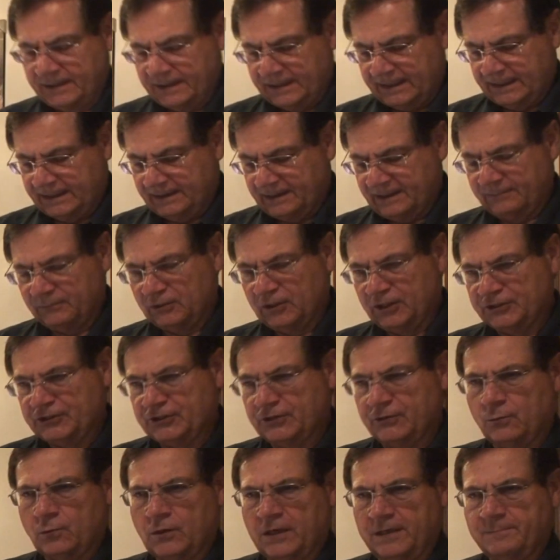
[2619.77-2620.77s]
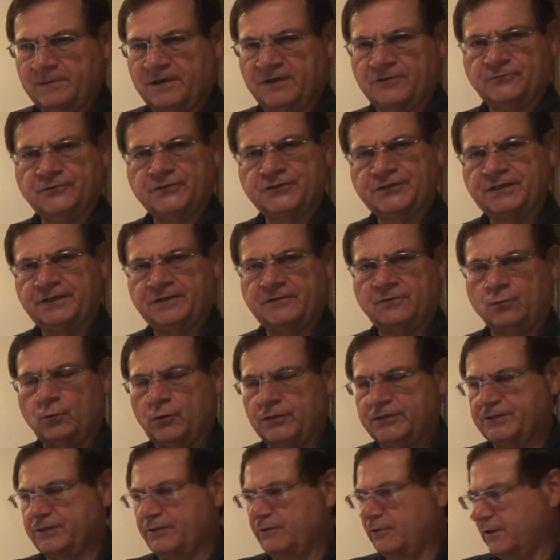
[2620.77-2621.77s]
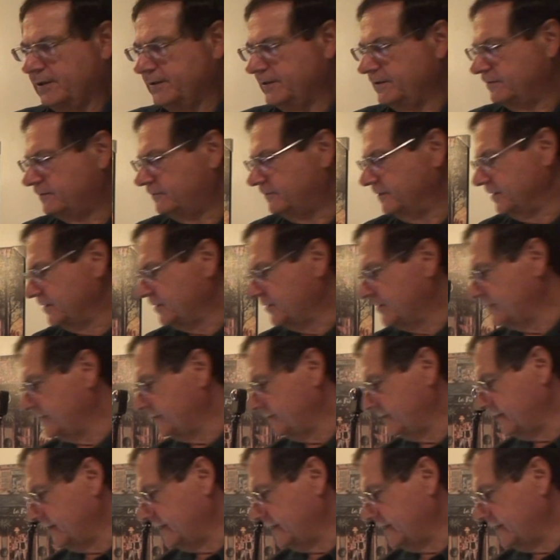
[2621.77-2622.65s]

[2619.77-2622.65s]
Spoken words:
I'm not sure why Micro Center wasn't on their list,